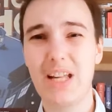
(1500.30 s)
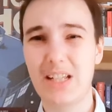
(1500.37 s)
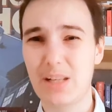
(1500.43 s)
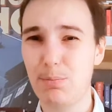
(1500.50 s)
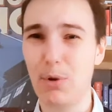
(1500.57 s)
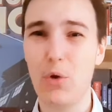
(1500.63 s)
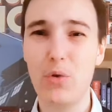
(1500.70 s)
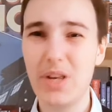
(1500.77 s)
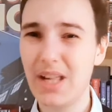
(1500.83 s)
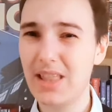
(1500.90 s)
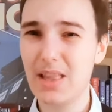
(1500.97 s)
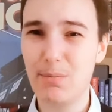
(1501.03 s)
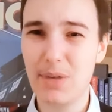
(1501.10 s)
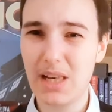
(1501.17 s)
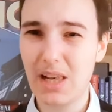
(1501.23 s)
exploding in
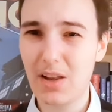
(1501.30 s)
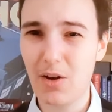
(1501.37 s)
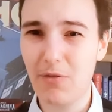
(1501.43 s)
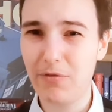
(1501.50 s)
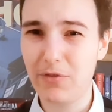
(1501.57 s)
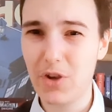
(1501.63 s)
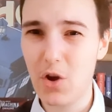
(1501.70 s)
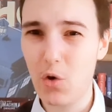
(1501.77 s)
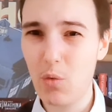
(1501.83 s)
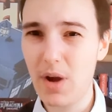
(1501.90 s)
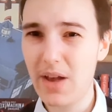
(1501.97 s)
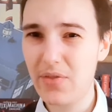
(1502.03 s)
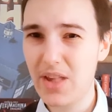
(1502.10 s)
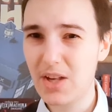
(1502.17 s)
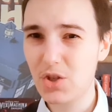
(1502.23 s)
the middle of nowhere
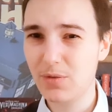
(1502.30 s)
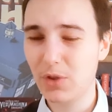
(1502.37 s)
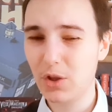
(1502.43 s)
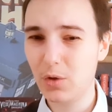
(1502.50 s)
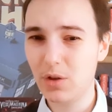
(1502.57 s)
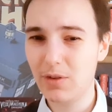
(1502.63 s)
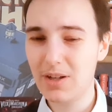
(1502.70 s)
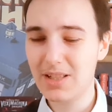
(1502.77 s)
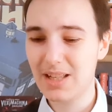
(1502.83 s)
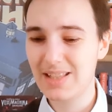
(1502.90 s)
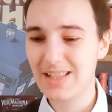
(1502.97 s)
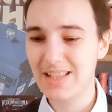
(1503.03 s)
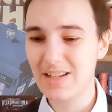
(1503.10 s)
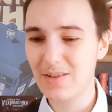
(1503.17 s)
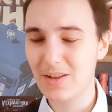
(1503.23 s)
at the edge of the universe.
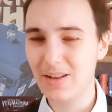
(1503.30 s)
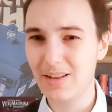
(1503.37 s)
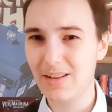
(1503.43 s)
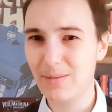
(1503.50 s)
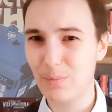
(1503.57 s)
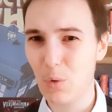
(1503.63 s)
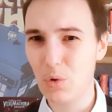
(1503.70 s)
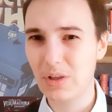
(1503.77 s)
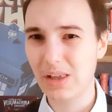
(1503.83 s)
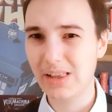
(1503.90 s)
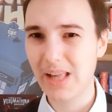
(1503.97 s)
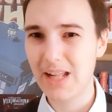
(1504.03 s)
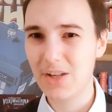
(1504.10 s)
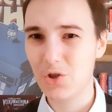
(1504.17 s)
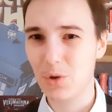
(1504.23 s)
That's still mortal
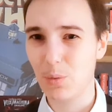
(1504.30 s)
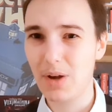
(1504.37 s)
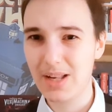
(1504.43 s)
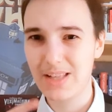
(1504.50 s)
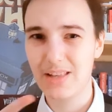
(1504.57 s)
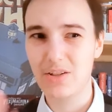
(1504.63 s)
danger. Why is the